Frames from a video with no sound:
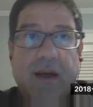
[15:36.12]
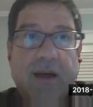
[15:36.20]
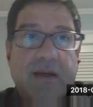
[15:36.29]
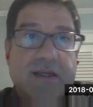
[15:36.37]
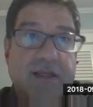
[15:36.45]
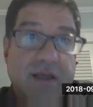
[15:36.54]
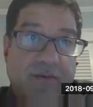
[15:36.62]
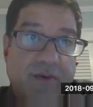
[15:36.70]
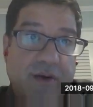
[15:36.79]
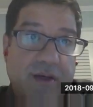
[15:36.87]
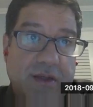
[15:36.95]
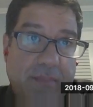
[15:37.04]

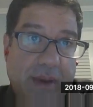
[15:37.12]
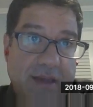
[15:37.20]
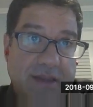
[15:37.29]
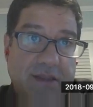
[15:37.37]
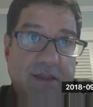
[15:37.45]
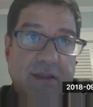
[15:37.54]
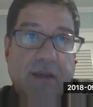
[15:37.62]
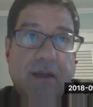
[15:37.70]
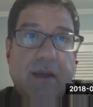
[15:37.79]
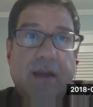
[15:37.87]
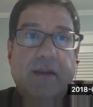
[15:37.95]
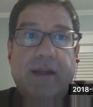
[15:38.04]
suffer in the past,
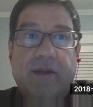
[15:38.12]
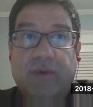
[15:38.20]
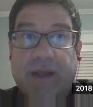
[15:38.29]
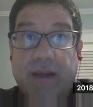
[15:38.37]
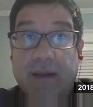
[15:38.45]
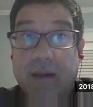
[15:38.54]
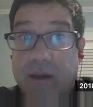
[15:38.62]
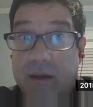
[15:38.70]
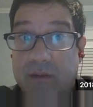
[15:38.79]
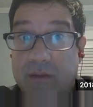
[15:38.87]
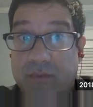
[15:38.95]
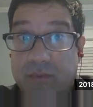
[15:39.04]
that you can
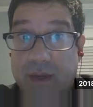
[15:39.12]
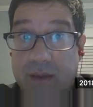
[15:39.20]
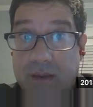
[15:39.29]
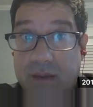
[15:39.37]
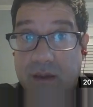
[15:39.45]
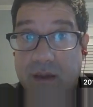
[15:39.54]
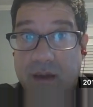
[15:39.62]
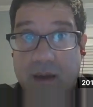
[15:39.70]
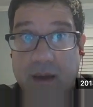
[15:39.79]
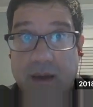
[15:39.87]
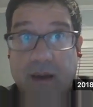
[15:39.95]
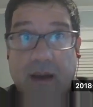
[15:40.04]
learn from that
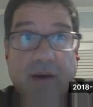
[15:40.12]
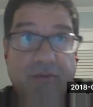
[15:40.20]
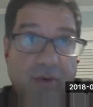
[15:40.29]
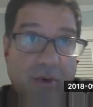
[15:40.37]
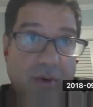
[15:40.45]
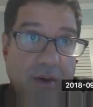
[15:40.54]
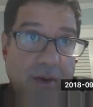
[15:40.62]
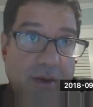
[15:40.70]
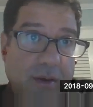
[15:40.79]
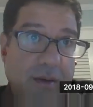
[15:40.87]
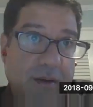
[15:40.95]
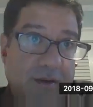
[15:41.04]
and avoid
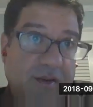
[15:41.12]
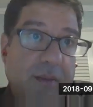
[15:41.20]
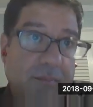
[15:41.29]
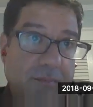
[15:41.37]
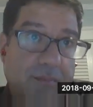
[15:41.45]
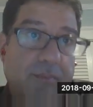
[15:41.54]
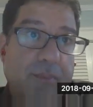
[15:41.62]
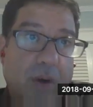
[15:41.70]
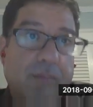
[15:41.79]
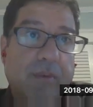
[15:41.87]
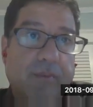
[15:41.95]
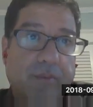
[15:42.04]
the same
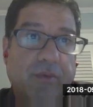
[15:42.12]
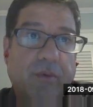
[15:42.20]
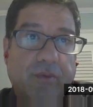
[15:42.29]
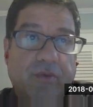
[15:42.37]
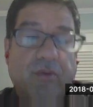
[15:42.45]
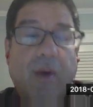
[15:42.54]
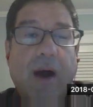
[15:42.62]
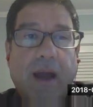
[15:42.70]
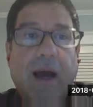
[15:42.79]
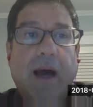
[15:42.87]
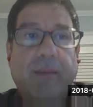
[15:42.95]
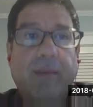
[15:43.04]
problems. So this is
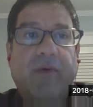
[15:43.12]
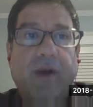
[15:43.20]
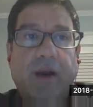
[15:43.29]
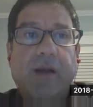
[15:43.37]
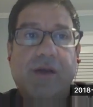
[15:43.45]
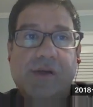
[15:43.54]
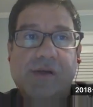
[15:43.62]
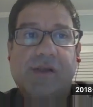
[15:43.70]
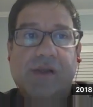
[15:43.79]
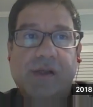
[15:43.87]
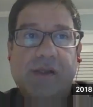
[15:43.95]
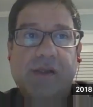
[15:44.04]
why I'm very
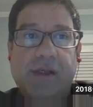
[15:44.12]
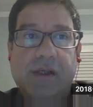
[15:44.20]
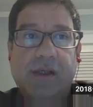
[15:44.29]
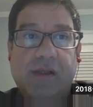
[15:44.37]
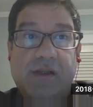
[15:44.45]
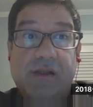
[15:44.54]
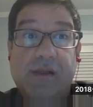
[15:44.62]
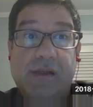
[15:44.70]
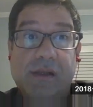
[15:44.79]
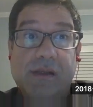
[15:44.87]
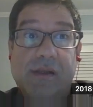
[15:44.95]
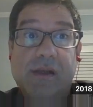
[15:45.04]
interested in
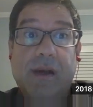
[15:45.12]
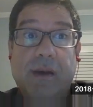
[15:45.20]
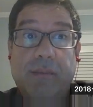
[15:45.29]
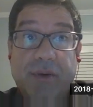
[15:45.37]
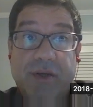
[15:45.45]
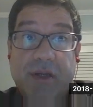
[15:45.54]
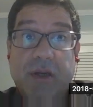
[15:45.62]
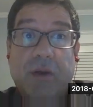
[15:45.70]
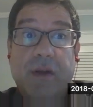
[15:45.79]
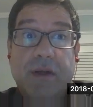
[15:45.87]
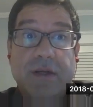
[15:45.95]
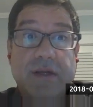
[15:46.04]
cities,
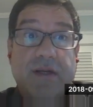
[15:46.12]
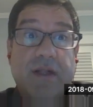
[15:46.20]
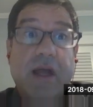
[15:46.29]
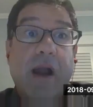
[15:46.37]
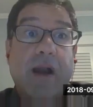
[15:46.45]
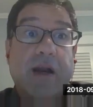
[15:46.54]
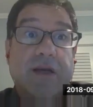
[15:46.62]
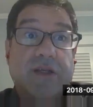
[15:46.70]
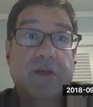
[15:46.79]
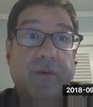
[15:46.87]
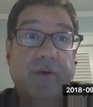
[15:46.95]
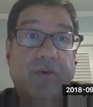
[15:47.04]
particularly in areas
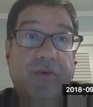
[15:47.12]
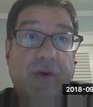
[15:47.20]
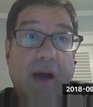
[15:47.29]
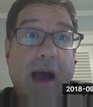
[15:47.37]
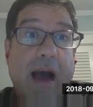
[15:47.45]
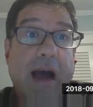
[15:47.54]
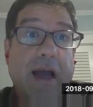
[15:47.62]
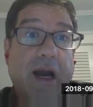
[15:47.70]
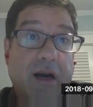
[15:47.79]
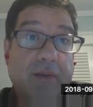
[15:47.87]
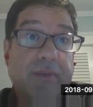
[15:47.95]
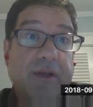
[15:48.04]
with high
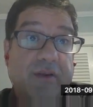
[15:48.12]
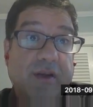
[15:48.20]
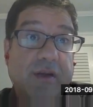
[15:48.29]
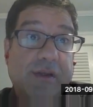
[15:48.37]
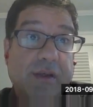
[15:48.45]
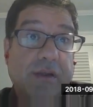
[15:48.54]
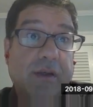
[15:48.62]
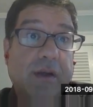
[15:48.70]
urbanization,